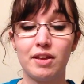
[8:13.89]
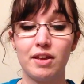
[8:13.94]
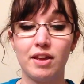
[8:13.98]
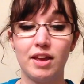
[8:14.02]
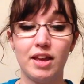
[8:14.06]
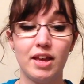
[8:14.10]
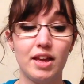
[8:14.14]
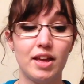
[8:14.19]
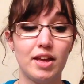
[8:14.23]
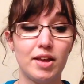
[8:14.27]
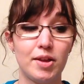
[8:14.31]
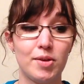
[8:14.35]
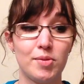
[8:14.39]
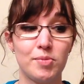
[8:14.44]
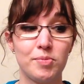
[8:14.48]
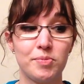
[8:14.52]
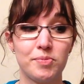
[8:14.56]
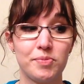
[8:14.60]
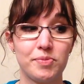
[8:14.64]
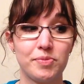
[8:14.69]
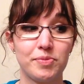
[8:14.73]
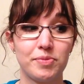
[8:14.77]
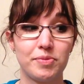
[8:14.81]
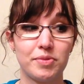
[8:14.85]
a
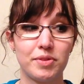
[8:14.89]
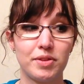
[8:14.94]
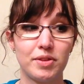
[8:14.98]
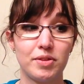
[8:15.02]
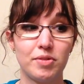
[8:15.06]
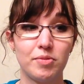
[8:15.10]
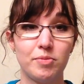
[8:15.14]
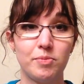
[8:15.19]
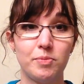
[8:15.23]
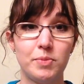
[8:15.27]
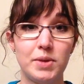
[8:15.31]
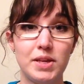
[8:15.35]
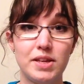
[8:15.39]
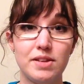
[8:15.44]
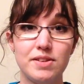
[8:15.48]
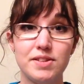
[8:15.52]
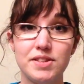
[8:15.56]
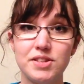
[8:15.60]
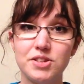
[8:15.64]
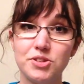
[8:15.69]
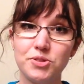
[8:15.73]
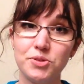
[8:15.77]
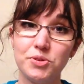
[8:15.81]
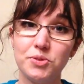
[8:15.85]

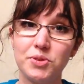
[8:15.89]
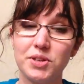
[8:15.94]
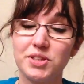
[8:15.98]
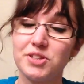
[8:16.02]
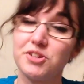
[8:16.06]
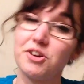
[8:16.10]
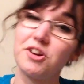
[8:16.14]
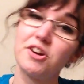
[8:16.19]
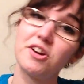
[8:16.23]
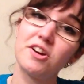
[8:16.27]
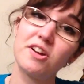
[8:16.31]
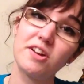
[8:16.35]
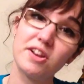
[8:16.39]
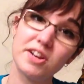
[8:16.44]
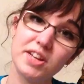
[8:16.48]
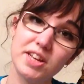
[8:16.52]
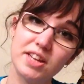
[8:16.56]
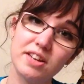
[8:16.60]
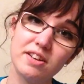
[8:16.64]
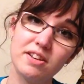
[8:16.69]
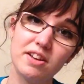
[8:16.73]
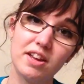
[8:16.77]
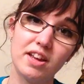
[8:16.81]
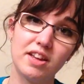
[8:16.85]
piece to get started on
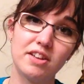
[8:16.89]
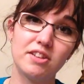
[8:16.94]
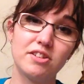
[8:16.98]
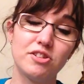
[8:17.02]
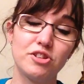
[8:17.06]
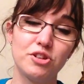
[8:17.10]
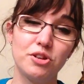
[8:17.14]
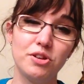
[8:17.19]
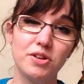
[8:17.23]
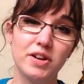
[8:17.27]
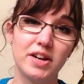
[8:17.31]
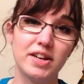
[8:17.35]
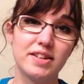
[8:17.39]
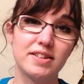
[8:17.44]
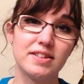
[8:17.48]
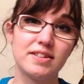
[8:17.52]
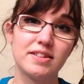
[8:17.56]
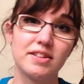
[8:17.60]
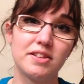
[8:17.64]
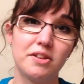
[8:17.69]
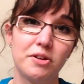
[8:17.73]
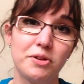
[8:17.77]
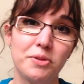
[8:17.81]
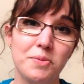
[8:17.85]
and show you guys
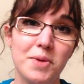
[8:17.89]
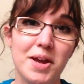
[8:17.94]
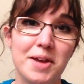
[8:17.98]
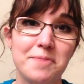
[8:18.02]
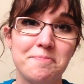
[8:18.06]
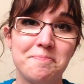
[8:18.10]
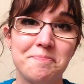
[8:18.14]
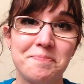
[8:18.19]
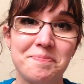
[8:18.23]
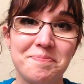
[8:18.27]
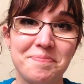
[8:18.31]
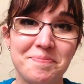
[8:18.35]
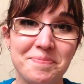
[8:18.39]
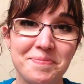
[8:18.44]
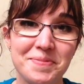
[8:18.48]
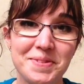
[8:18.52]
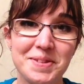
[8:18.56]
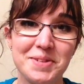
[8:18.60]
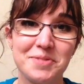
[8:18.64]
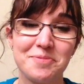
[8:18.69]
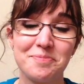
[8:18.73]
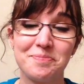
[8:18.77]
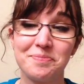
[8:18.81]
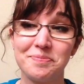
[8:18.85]
along the way.
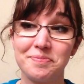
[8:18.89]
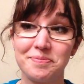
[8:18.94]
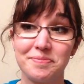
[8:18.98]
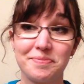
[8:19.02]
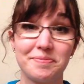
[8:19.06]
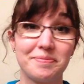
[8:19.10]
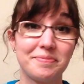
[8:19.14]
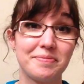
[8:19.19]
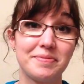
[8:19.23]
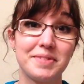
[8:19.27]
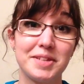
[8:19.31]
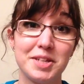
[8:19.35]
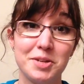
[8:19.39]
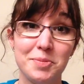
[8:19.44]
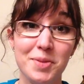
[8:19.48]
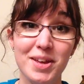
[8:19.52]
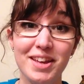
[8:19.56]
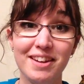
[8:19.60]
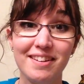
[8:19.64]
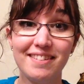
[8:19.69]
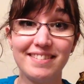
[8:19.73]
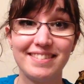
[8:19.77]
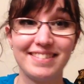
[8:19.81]
So, see you in a bit.